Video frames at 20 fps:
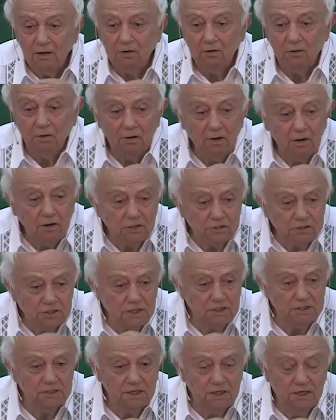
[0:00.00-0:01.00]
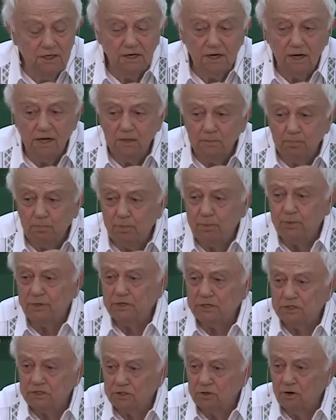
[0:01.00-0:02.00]
you are such a great
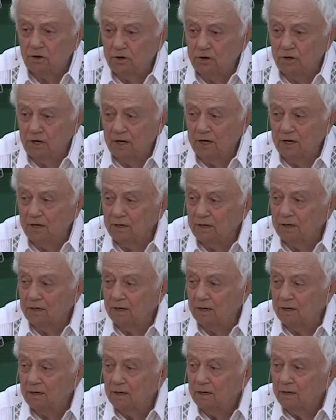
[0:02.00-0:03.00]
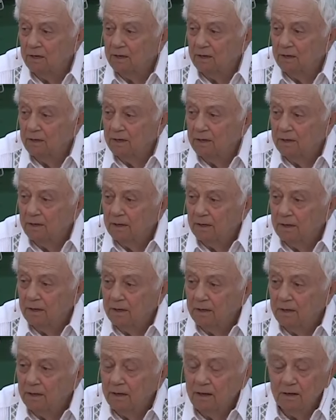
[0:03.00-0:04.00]
person and uh,
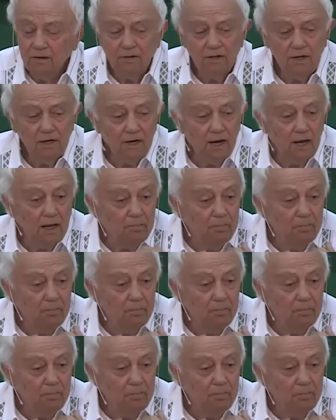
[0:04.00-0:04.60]
and then I